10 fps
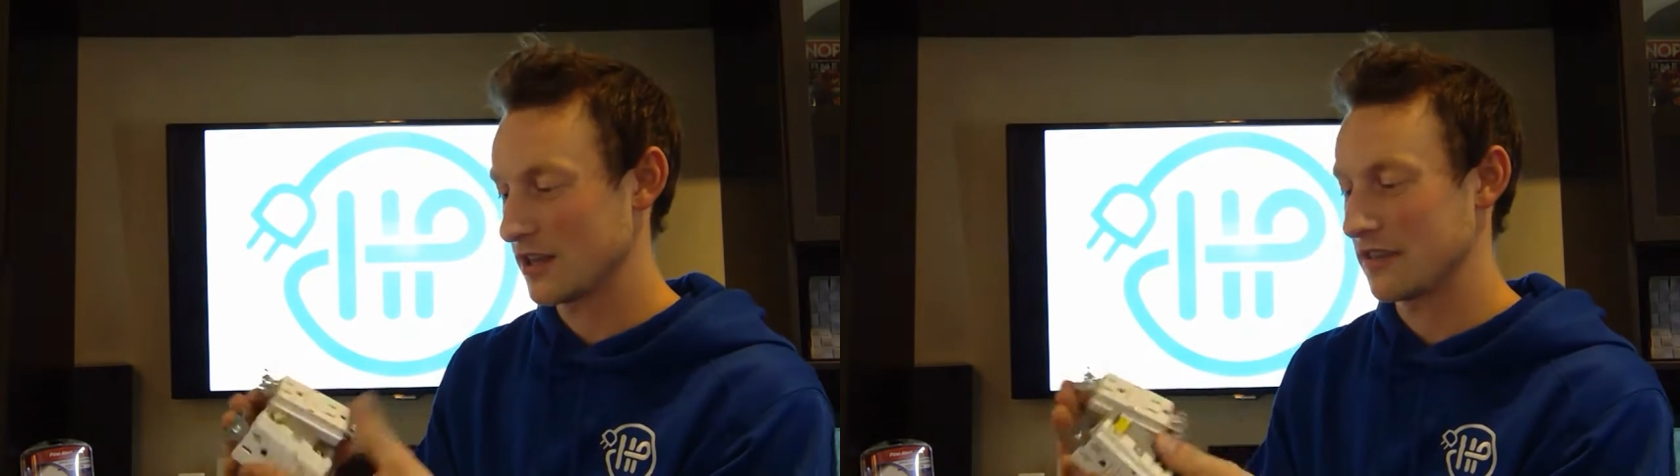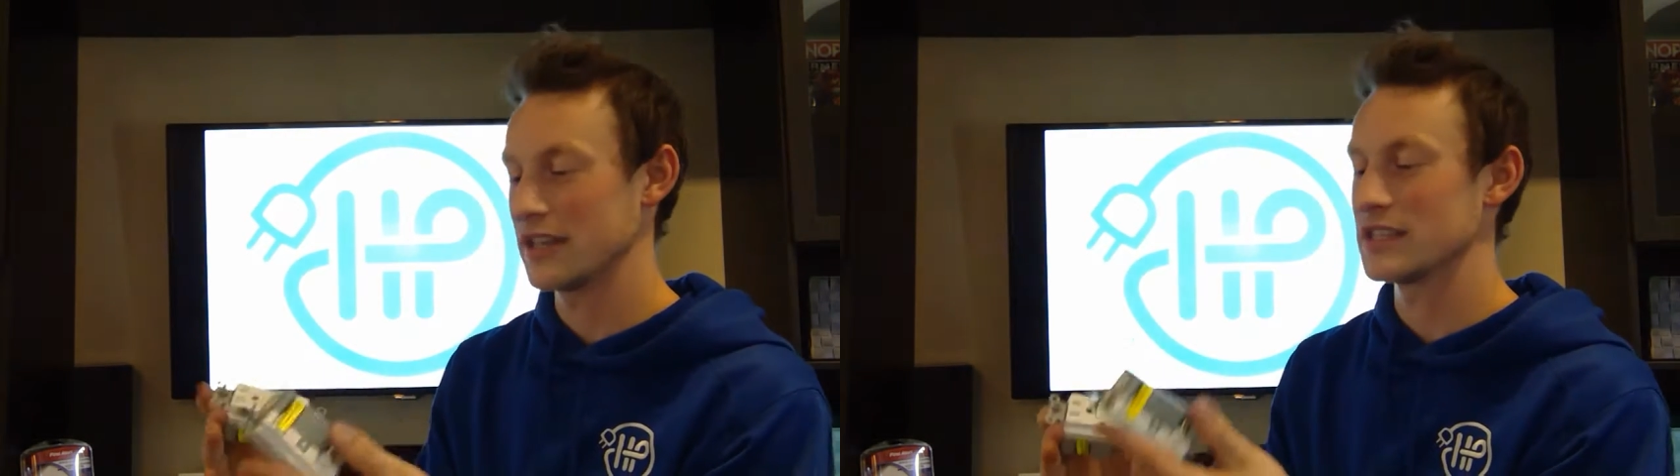
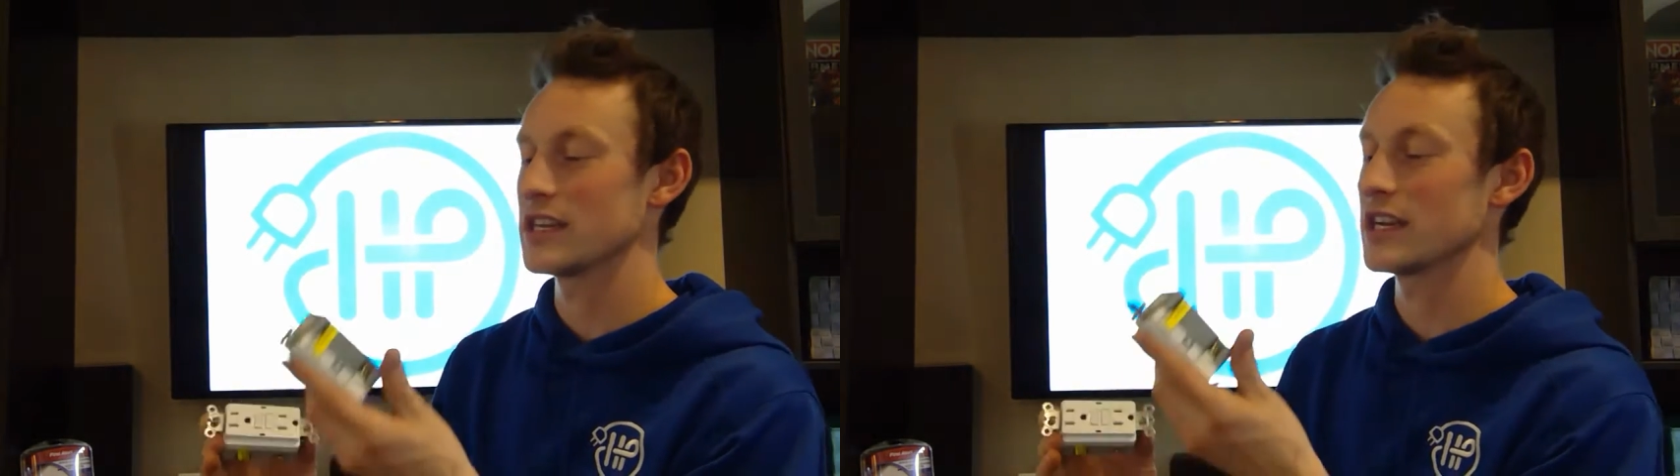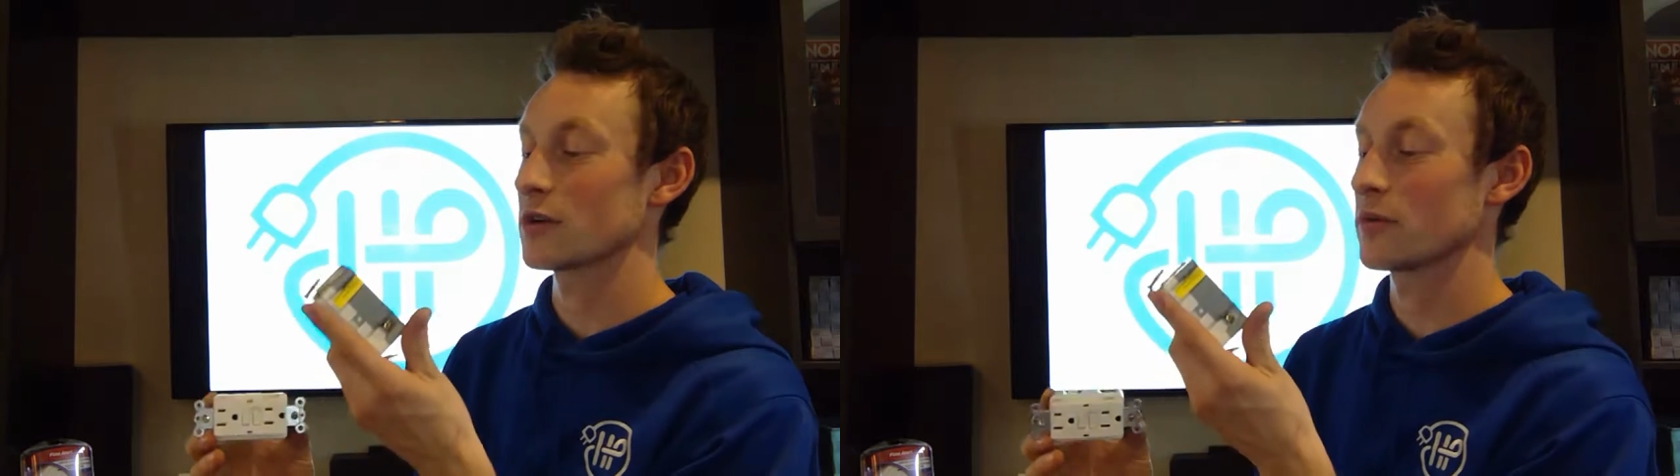These
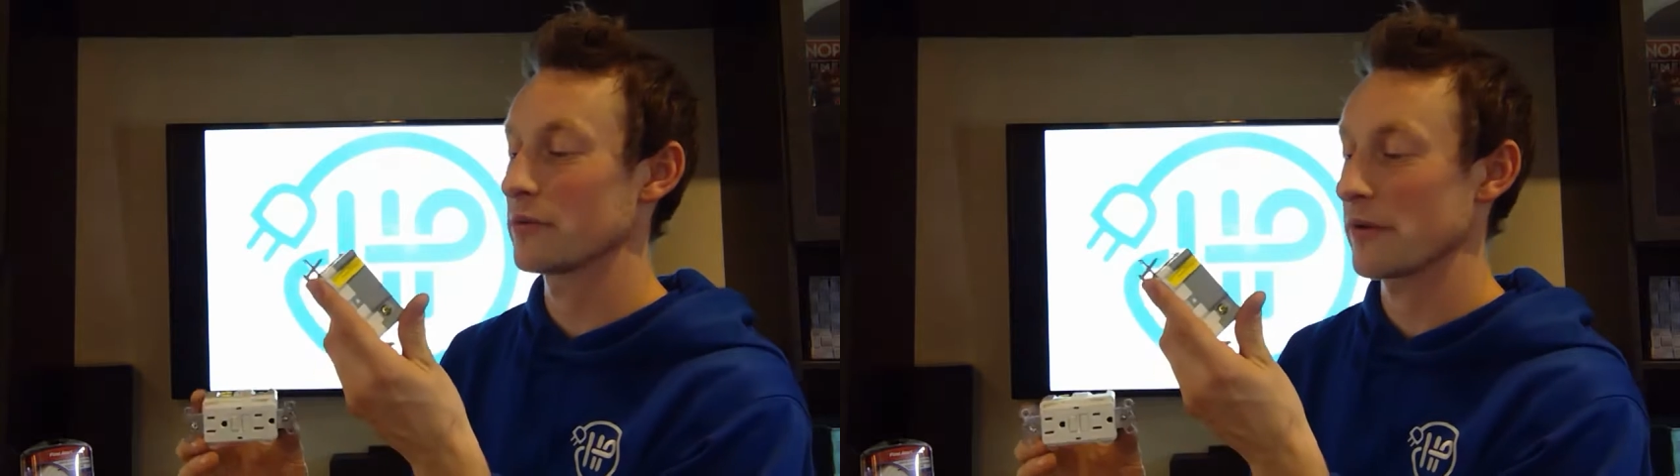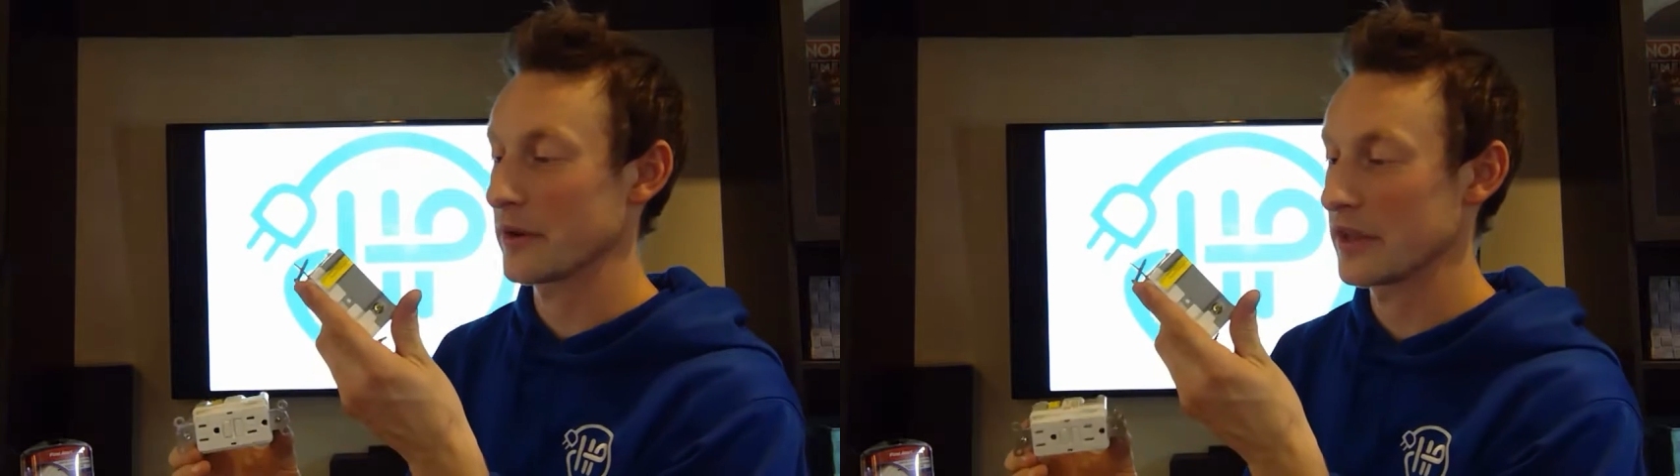here, when we
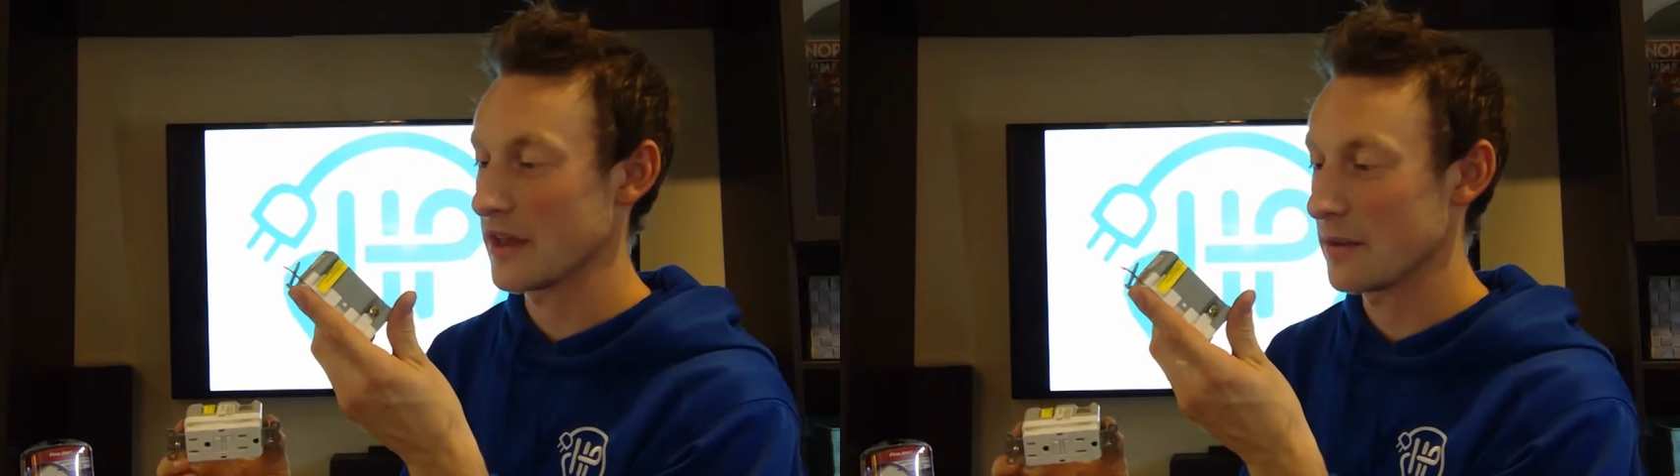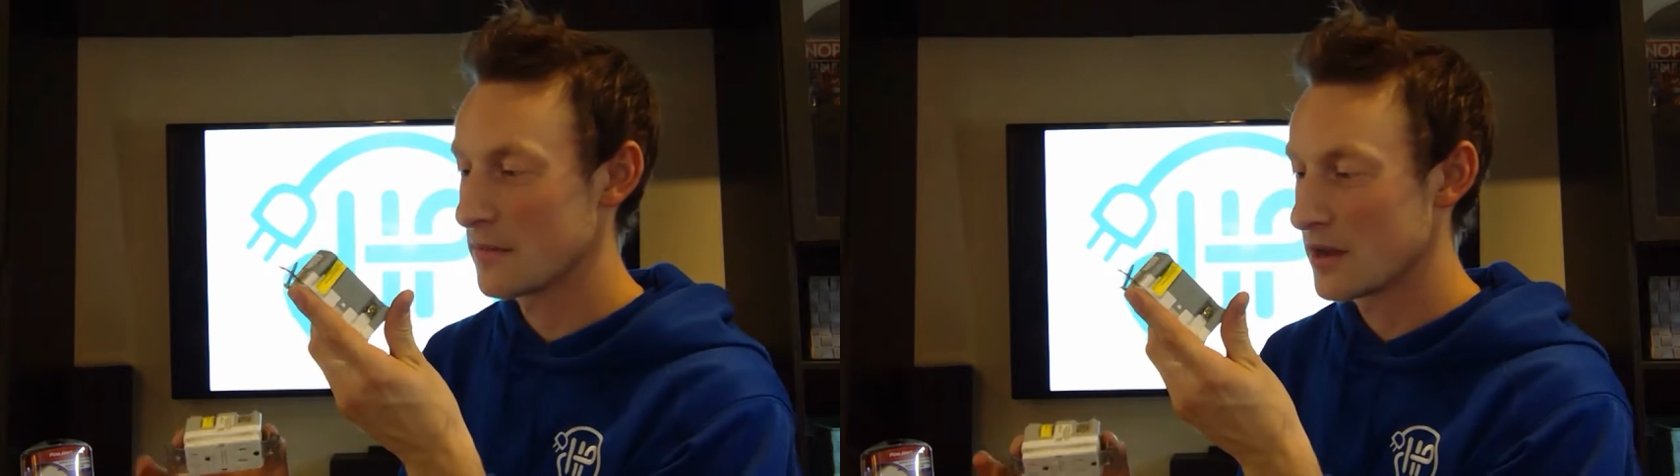read
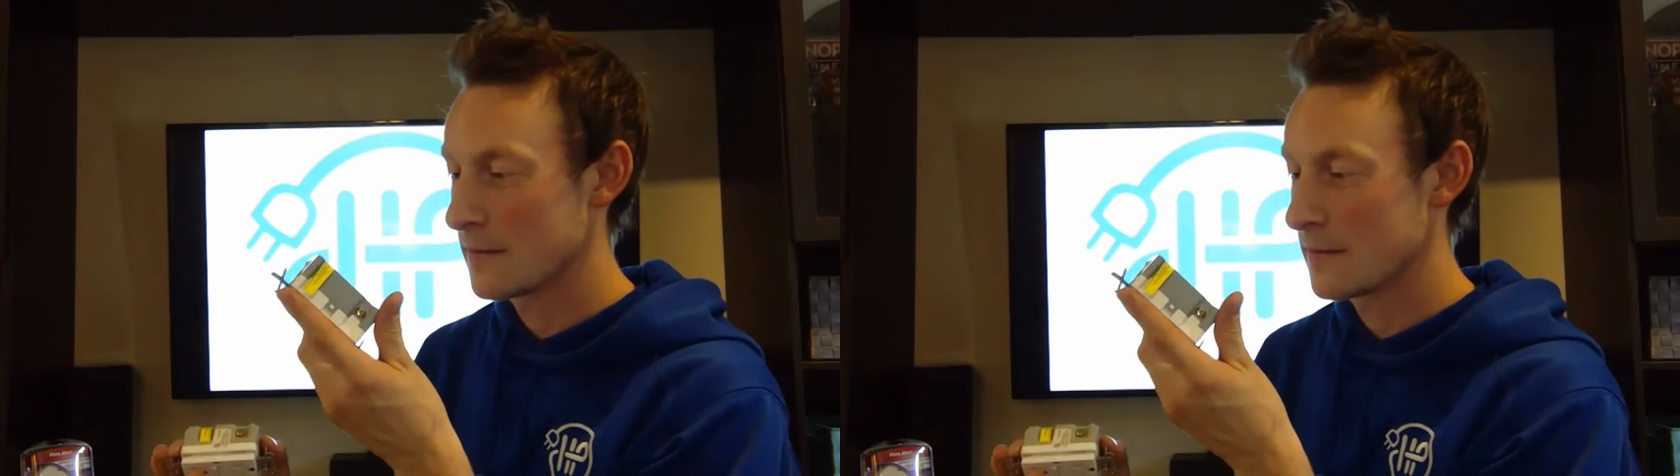them,